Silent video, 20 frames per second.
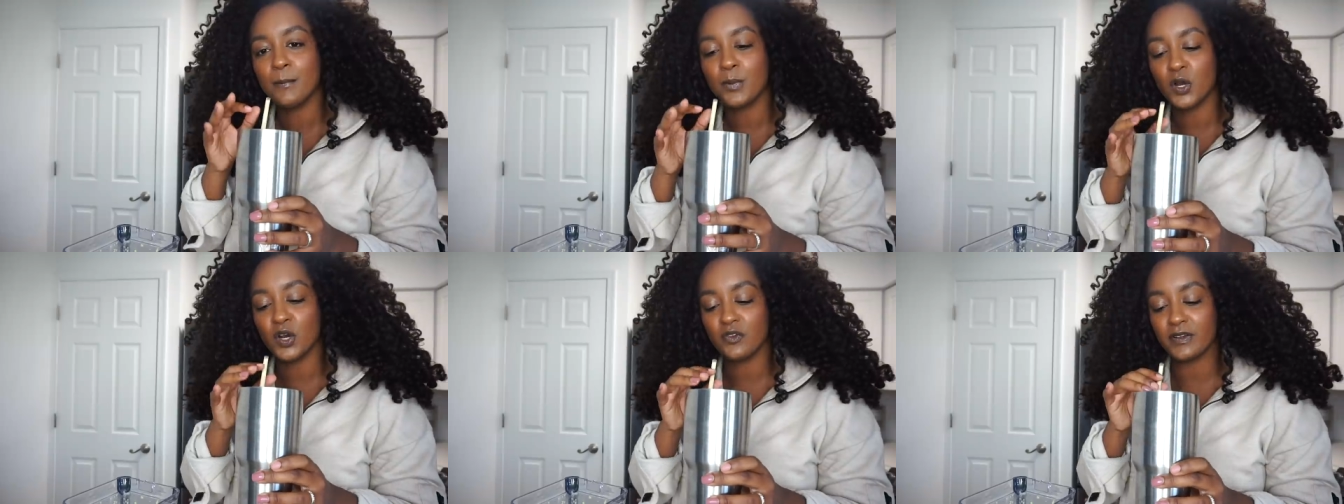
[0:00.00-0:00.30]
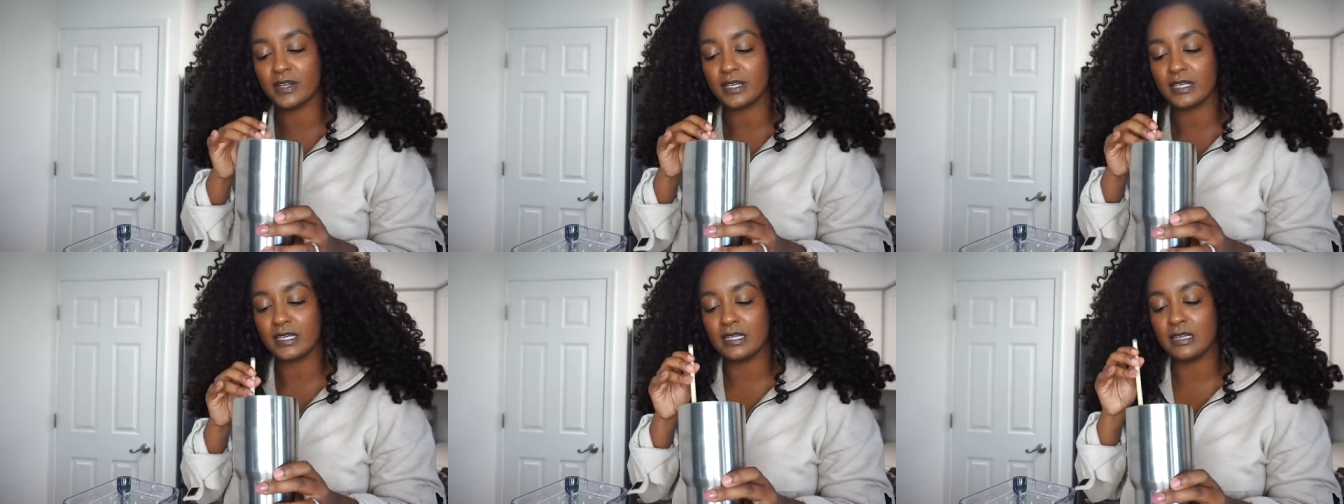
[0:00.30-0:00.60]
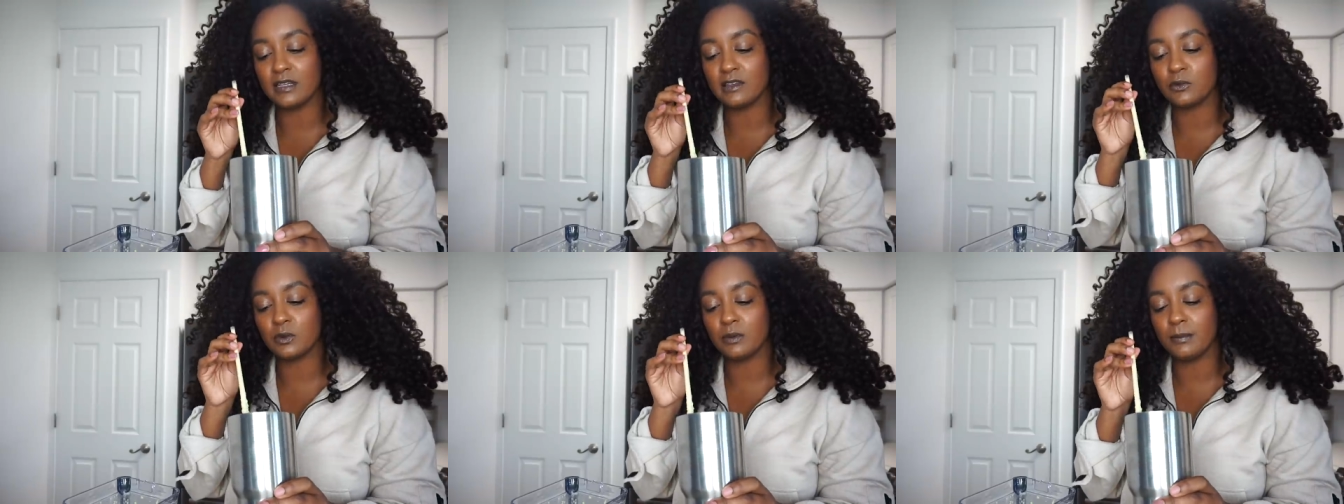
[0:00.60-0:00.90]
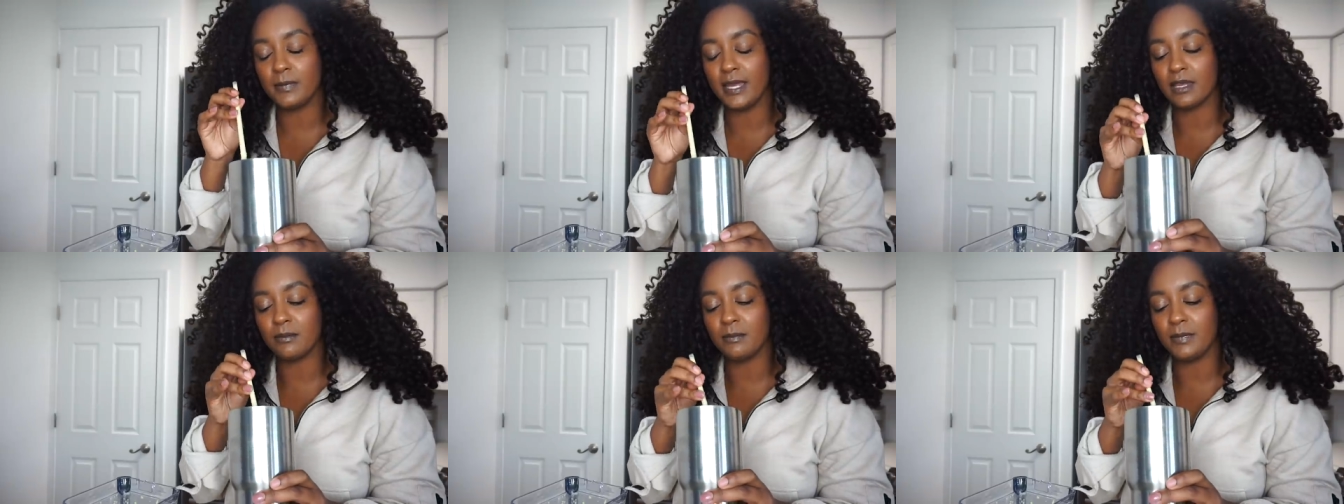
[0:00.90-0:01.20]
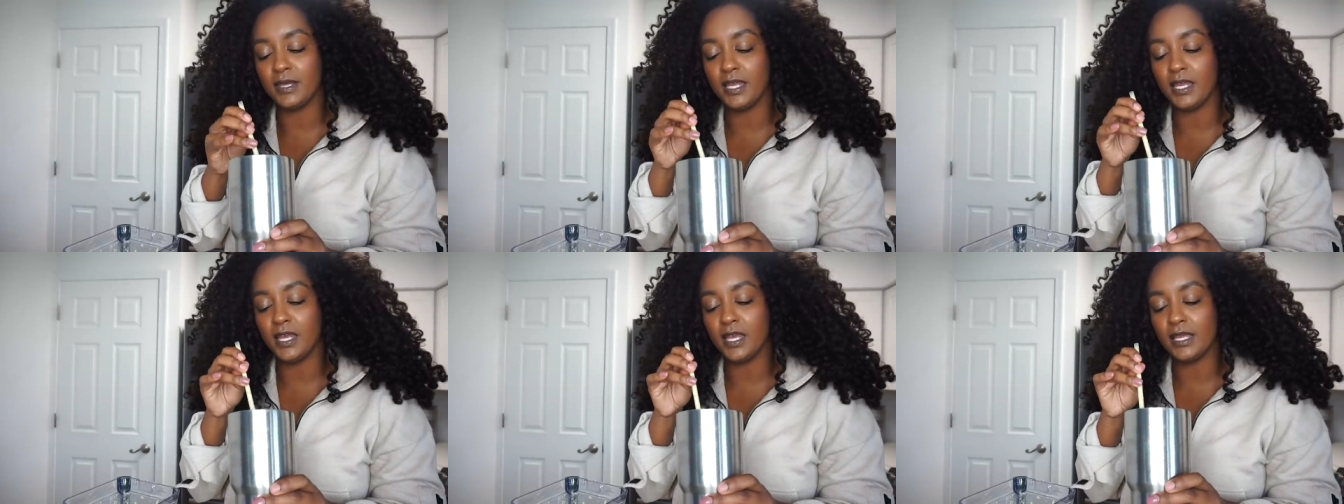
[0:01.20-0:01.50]
Perfect, and this will make
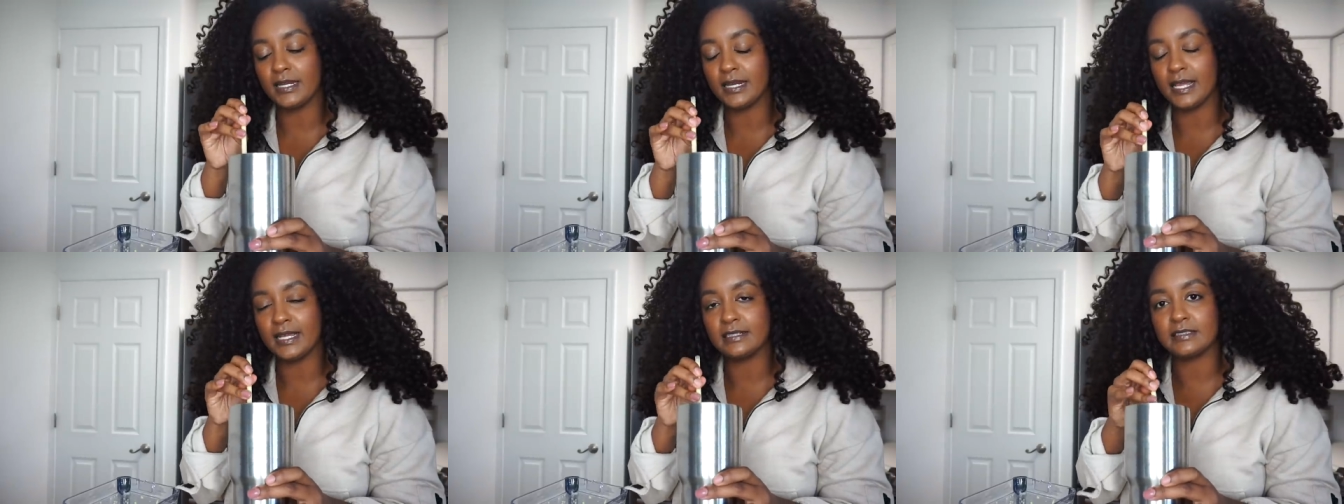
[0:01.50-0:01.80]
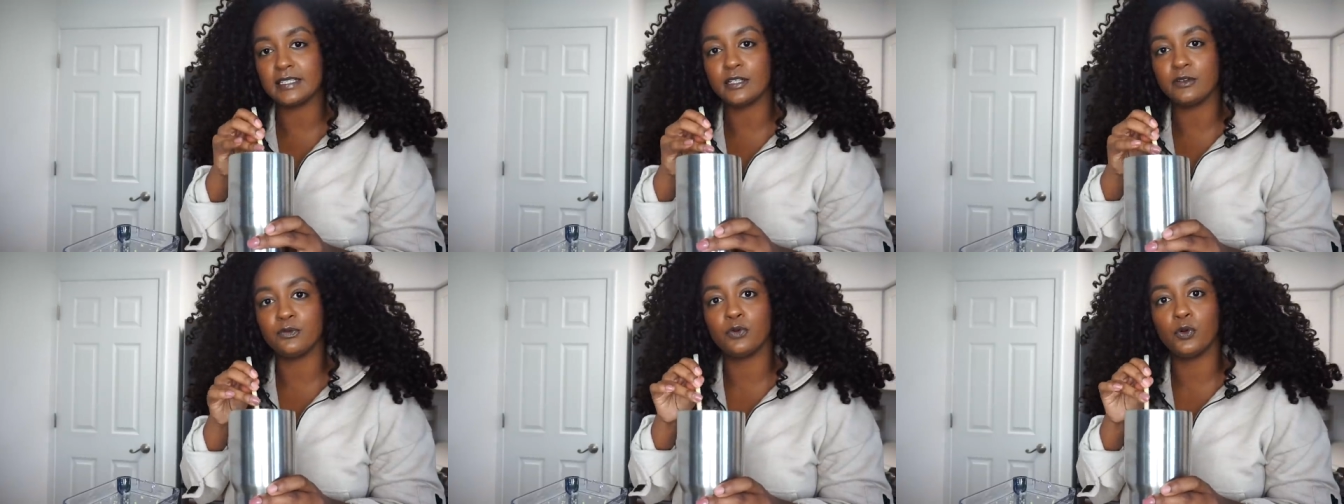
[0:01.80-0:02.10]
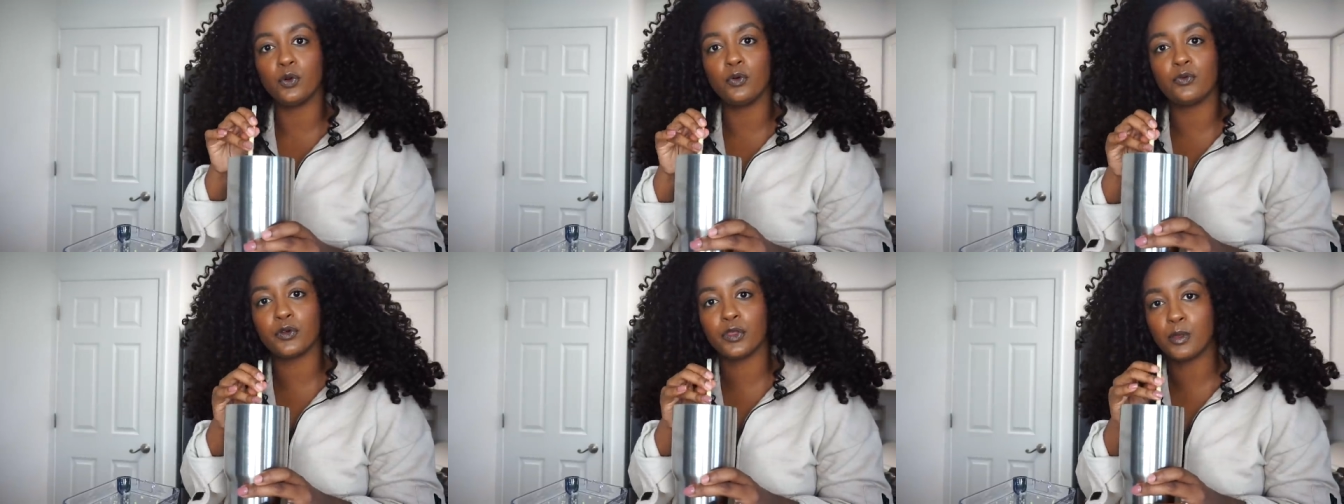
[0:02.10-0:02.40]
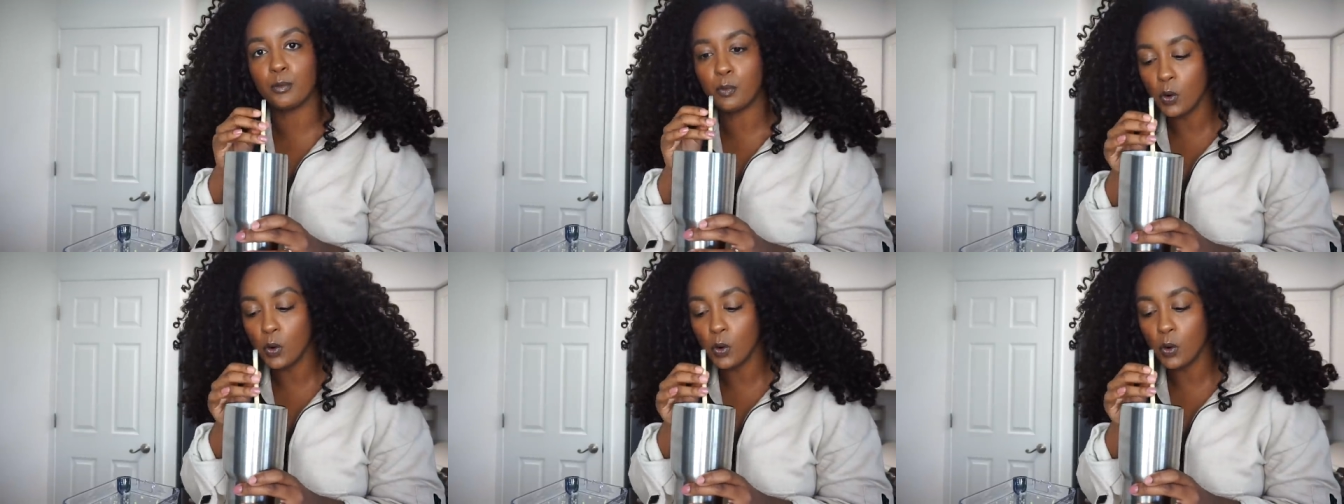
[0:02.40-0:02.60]
me nice and full for the